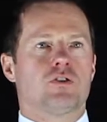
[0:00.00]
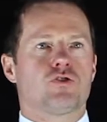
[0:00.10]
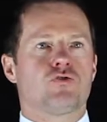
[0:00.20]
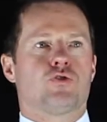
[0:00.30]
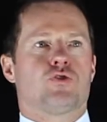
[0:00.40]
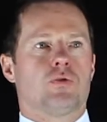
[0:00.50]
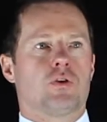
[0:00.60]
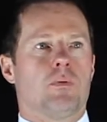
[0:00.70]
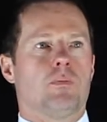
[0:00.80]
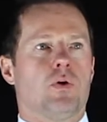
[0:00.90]
structural
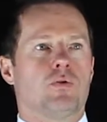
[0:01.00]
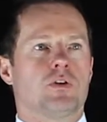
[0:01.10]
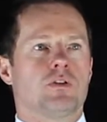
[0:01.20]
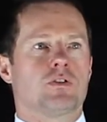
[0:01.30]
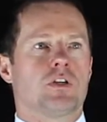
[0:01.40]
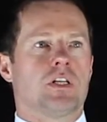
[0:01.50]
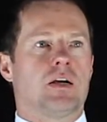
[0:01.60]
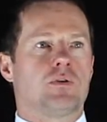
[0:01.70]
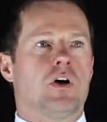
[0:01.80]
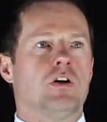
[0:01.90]
components. Now,
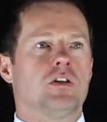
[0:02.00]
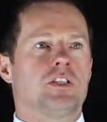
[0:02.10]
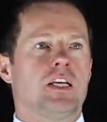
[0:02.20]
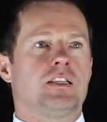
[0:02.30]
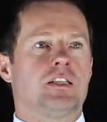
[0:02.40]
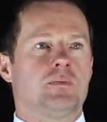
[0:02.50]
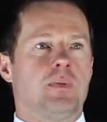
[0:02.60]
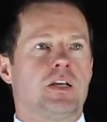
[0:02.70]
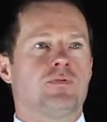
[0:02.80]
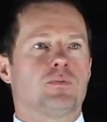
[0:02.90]
Gala Tent is
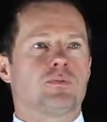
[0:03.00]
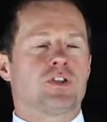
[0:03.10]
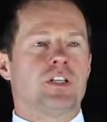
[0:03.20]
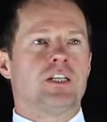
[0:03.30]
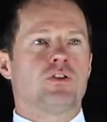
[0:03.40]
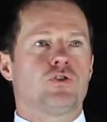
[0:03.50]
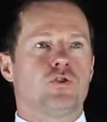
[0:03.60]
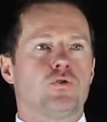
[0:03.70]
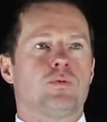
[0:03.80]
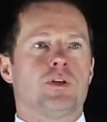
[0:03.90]
made from steel
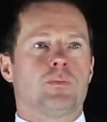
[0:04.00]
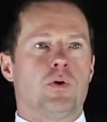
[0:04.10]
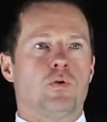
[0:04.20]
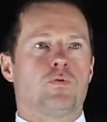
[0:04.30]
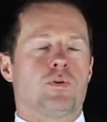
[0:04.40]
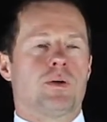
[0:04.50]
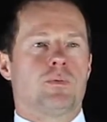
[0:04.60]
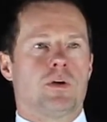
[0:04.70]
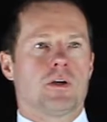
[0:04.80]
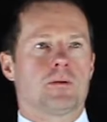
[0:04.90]
tubular pole
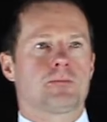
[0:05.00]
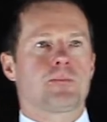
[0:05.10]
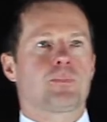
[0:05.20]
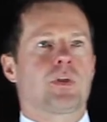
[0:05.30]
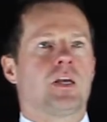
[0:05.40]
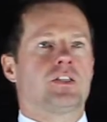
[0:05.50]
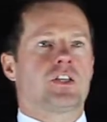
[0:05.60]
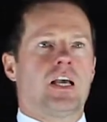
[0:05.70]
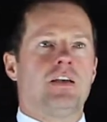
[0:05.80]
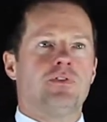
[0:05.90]
framework. It's
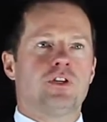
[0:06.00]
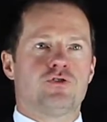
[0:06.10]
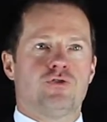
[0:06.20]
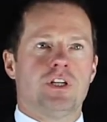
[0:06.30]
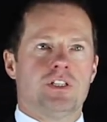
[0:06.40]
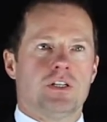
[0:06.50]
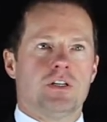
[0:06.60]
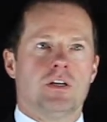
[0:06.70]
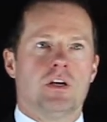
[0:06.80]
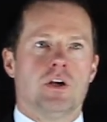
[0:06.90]
carefully treated
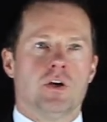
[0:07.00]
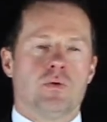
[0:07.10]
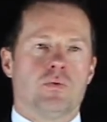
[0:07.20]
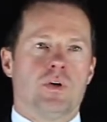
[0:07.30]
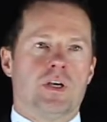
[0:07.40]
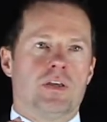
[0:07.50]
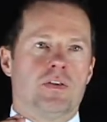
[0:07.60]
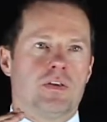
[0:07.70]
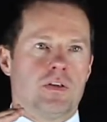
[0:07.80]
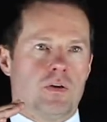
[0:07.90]
with
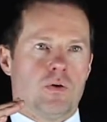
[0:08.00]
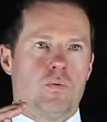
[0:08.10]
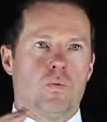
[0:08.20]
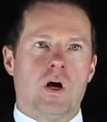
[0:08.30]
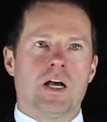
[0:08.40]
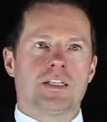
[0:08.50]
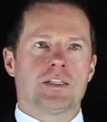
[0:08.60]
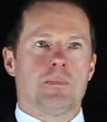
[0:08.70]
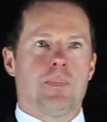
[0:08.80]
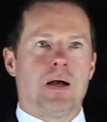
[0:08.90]
white
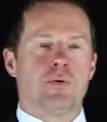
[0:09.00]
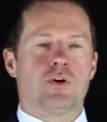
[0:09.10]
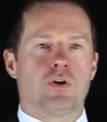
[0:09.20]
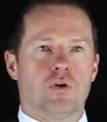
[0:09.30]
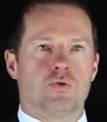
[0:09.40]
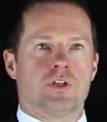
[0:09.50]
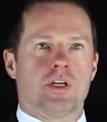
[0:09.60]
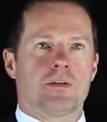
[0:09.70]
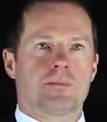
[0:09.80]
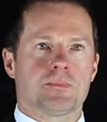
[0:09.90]
powder
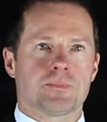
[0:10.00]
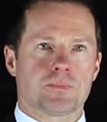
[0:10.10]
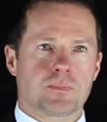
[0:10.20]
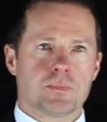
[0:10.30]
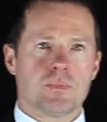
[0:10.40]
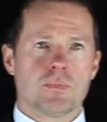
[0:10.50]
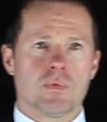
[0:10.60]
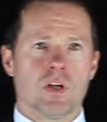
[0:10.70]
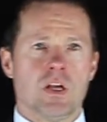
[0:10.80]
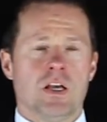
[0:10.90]
coating.
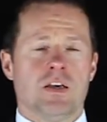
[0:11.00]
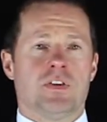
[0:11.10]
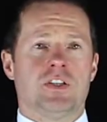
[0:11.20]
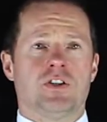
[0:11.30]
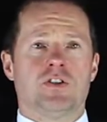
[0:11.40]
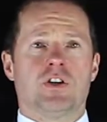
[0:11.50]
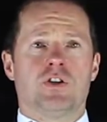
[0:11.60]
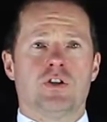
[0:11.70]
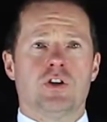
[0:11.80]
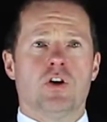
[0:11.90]
This is
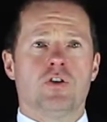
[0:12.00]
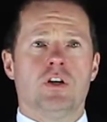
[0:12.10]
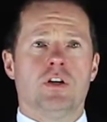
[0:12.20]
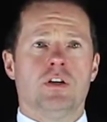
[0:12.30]
not